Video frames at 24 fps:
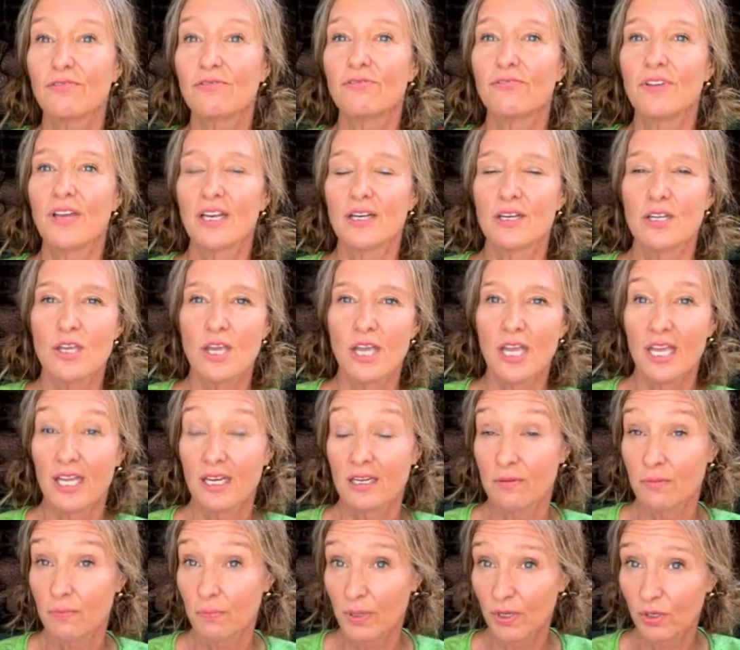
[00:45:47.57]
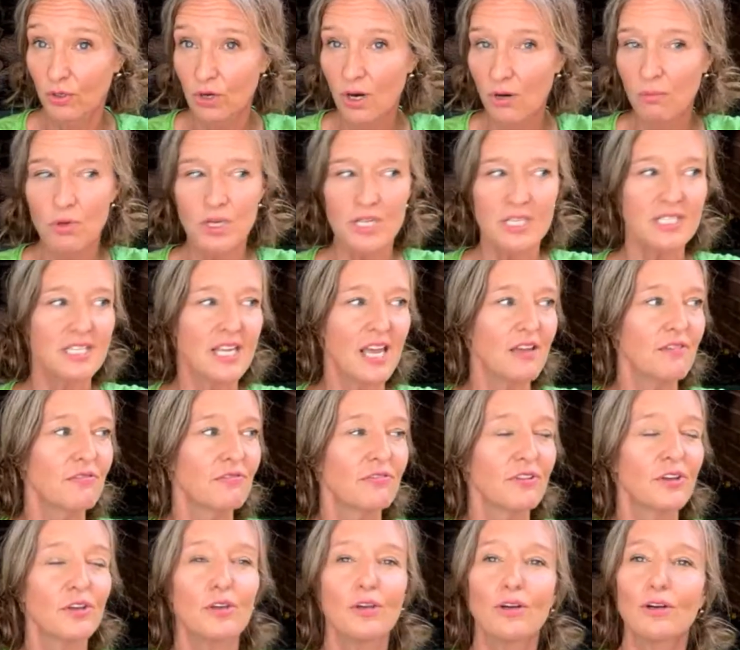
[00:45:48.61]
In Pilgrim, we say,
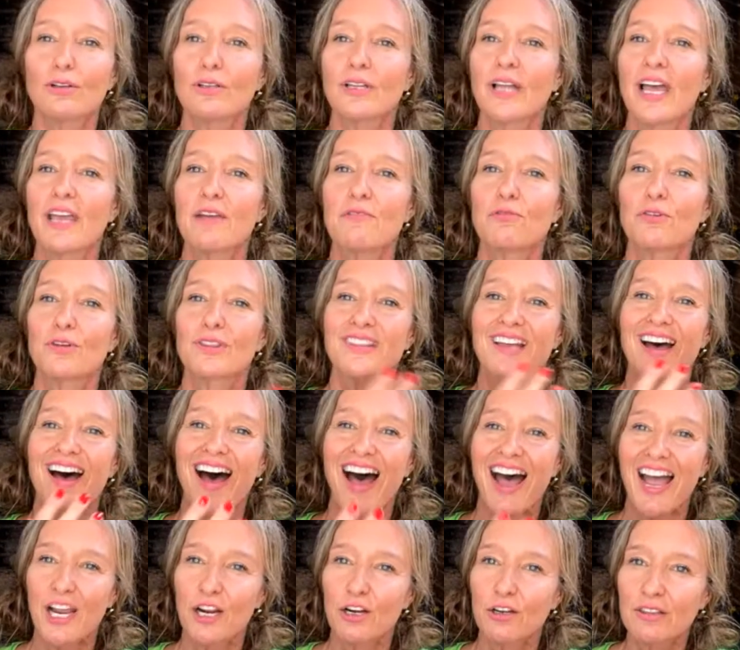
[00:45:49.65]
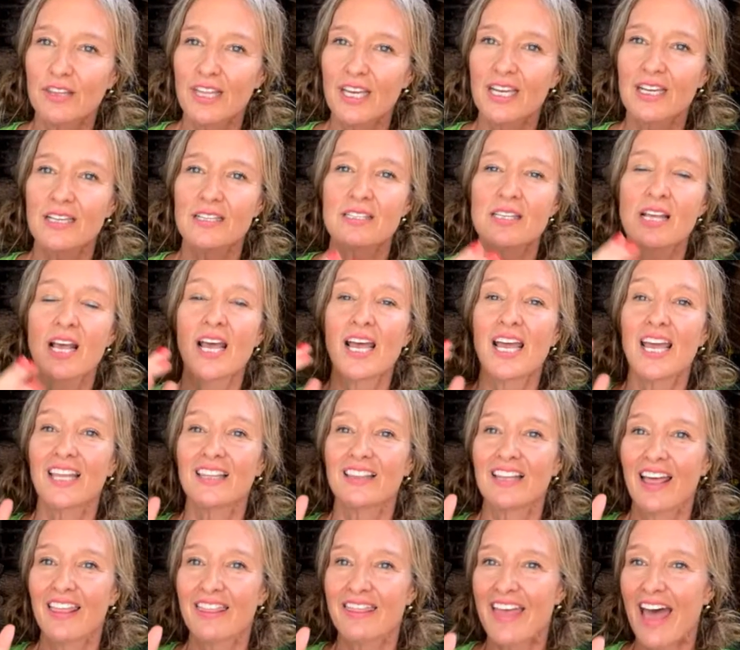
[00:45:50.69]
fill your life with the higher things and
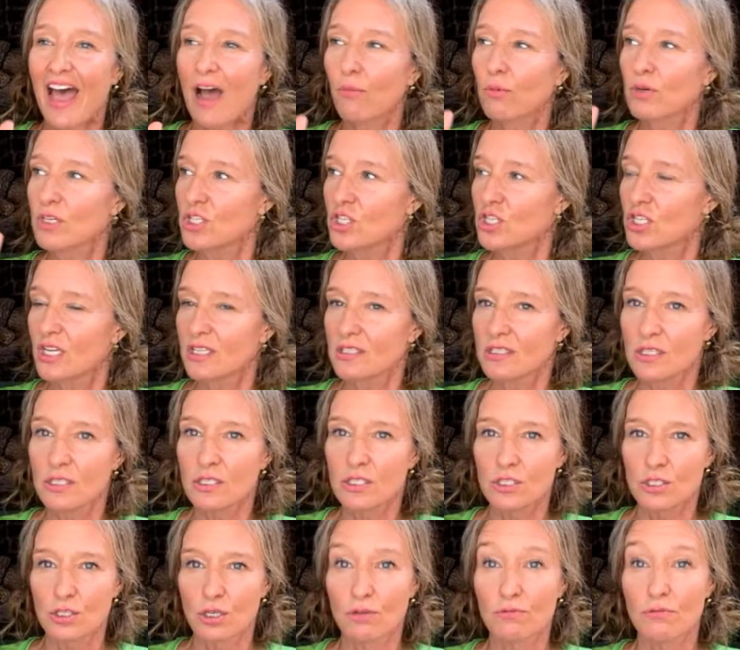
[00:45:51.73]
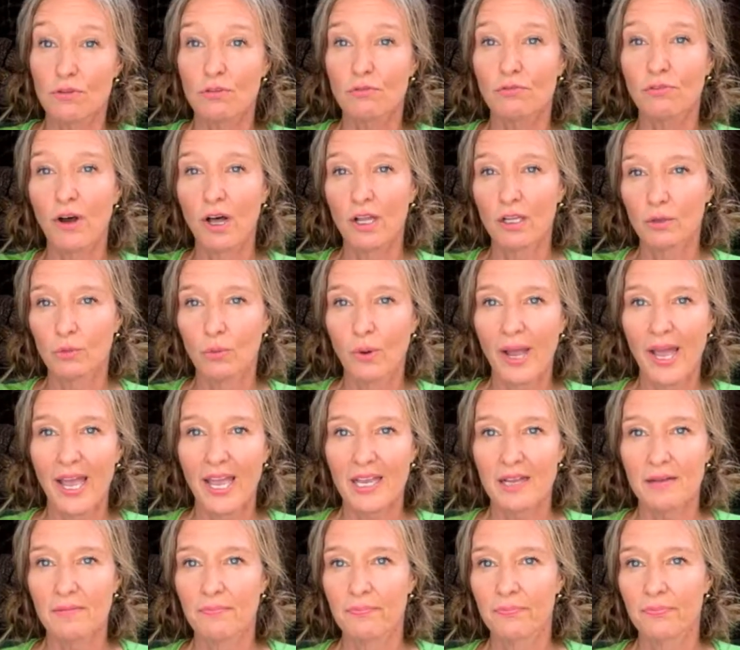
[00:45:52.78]
let that which doesn't serve you fall away.
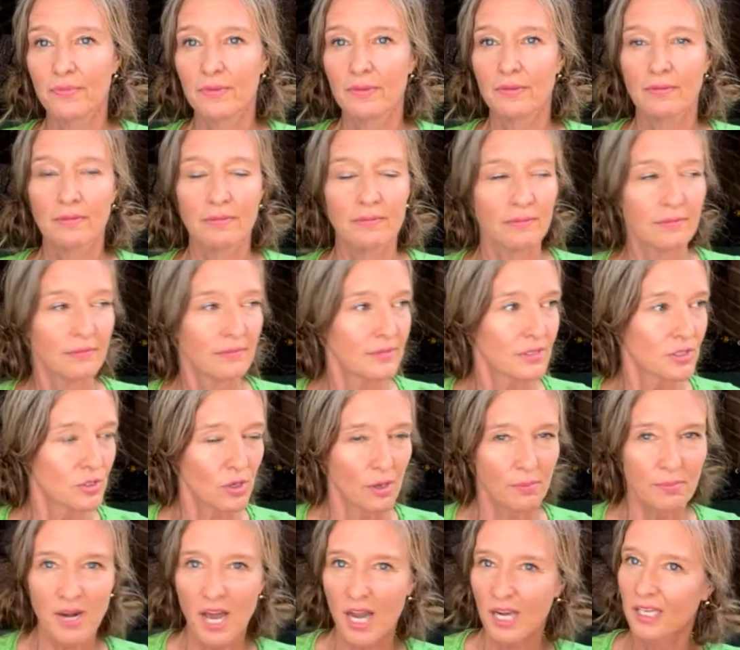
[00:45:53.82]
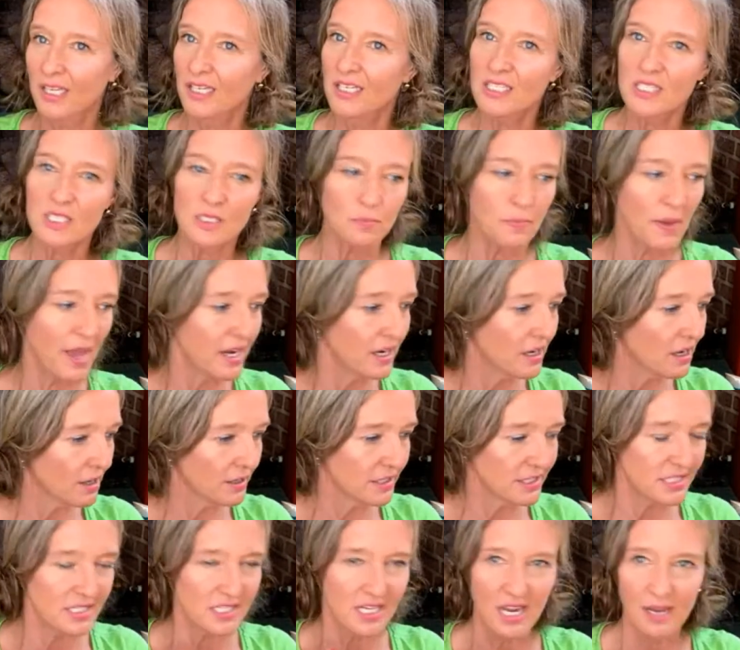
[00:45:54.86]
So I'm not going to spend all
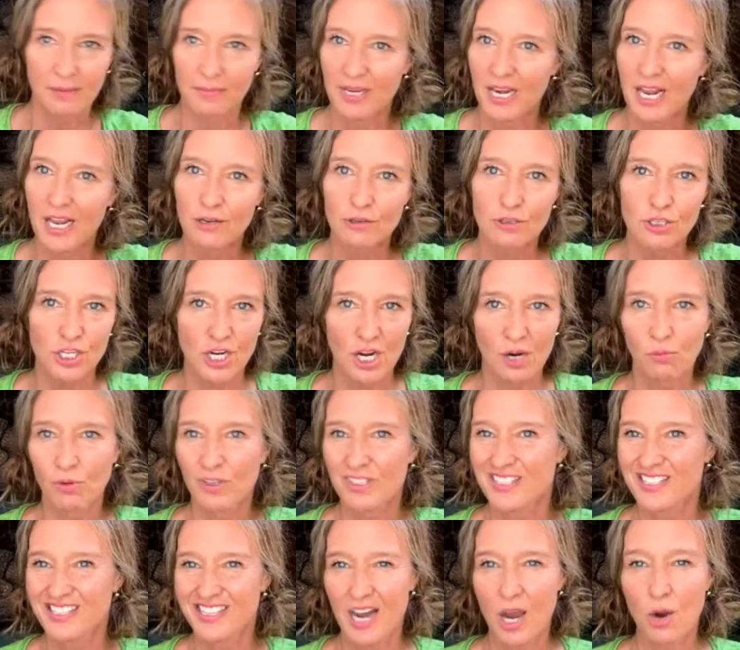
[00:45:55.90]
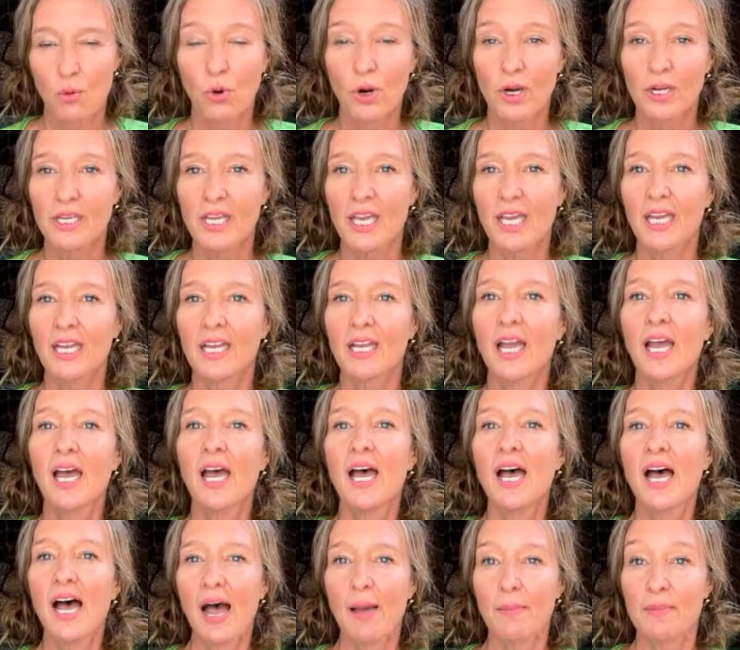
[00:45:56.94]
this time and energy on what's not working.
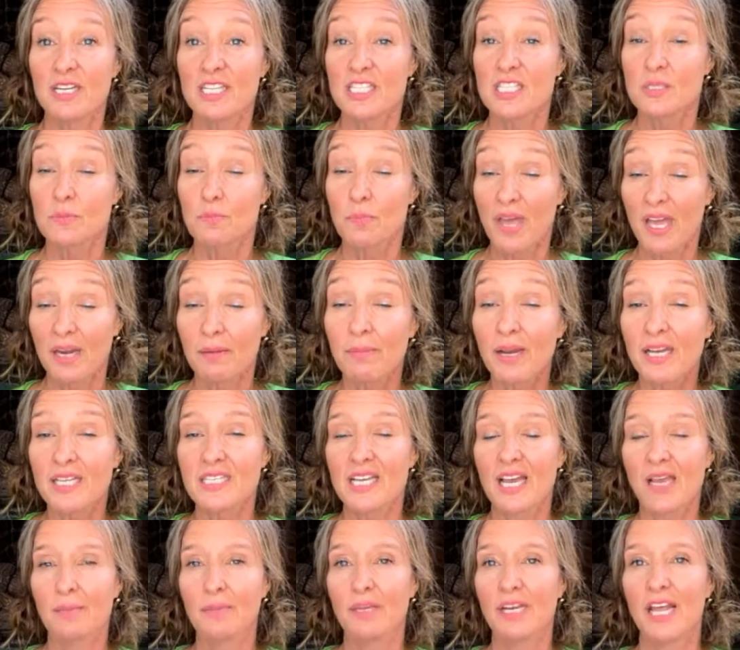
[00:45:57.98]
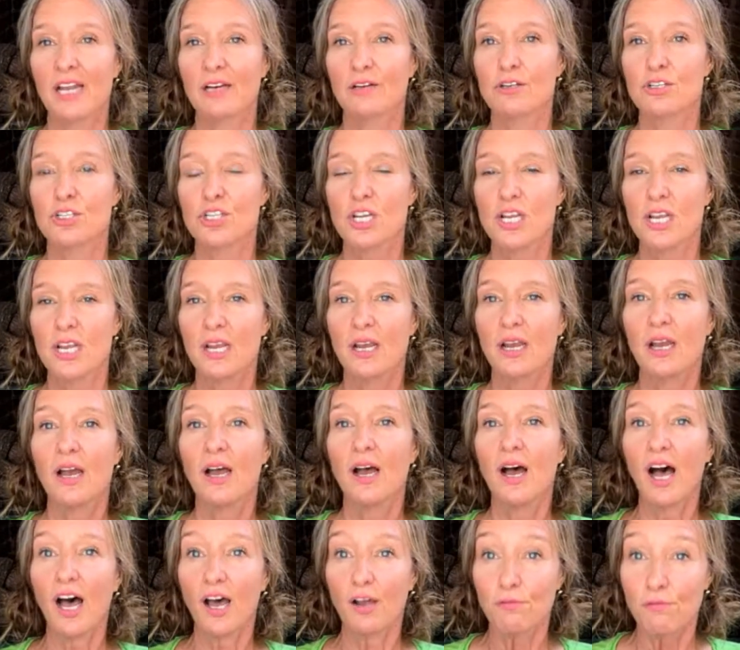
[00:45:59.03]
I'm going to spend my time and energy
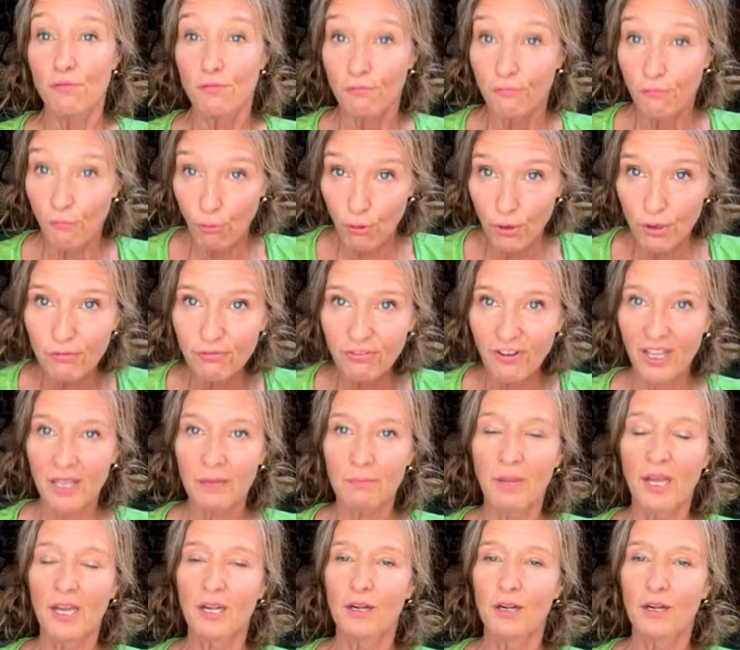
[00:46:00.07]
on fortifying my